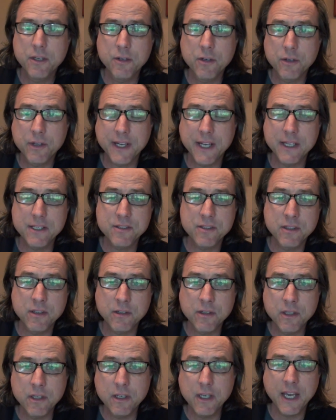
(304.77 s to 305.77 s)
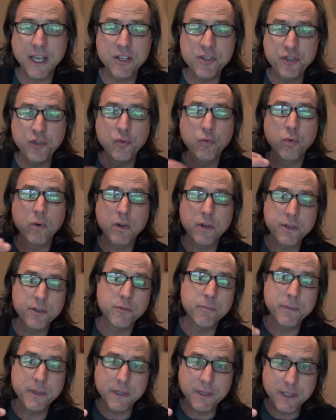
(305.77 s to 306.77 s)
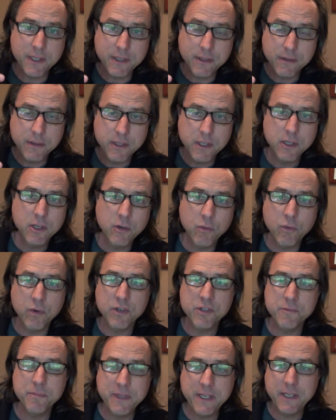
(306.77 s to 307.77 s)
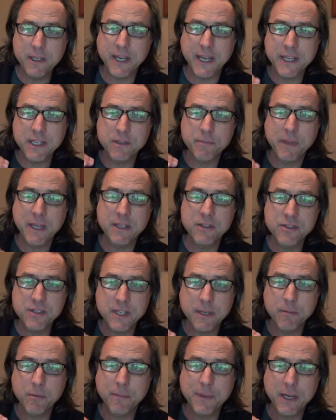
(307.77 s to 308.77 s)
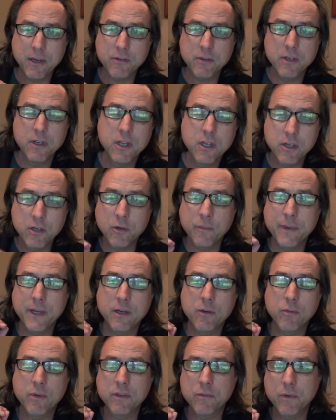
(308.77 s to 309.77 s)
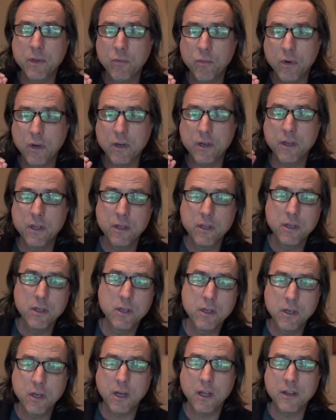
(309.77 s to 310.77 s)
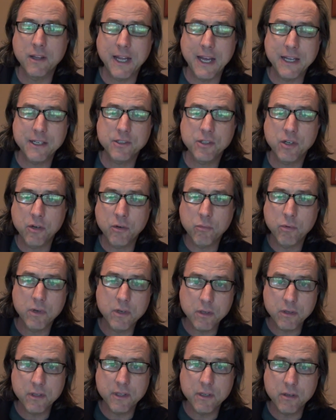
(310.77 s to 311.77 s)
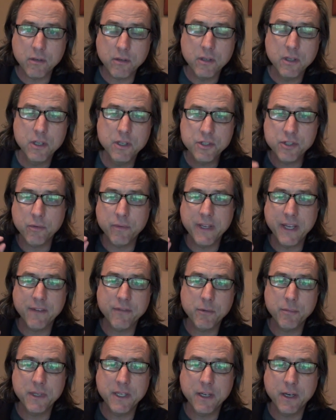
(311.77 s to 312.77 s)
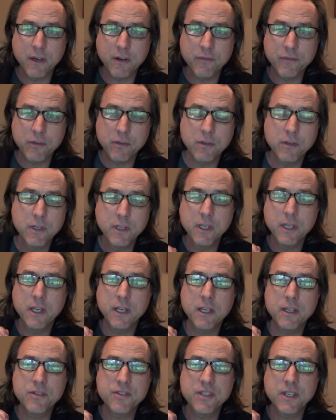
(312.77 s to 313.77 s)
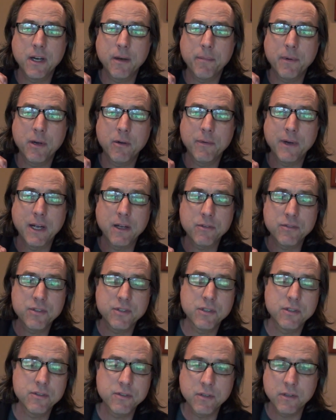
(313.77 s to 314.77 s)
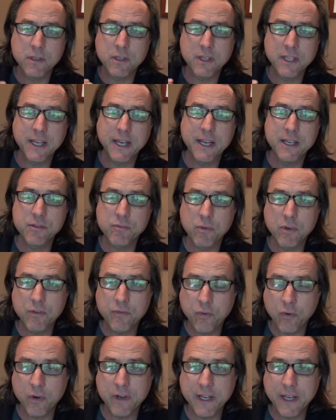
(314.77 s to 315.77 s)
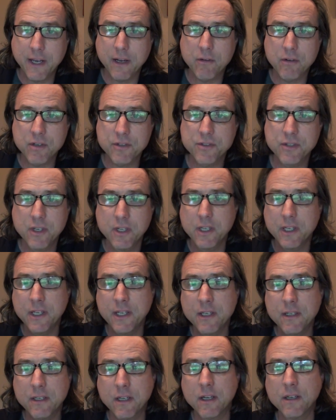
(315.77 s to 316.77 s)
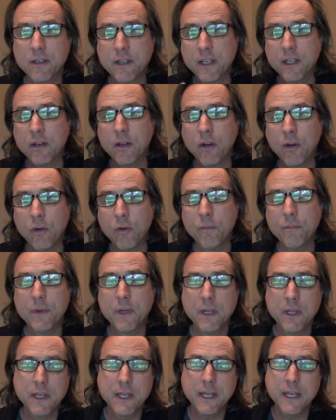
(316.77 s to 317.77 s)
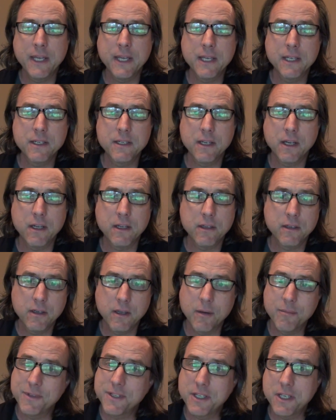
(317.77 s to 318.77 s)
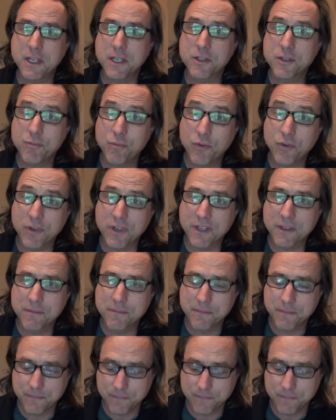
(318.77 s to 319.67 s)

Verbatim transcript: you're constantly, as you work, you're billing. Whereas me, I get paid the same amount no matter whether we work a lot or work a little. So we have to be careful and set up our routes so that the guys work 40 hours, get done, get home, and uh, come in the next morning.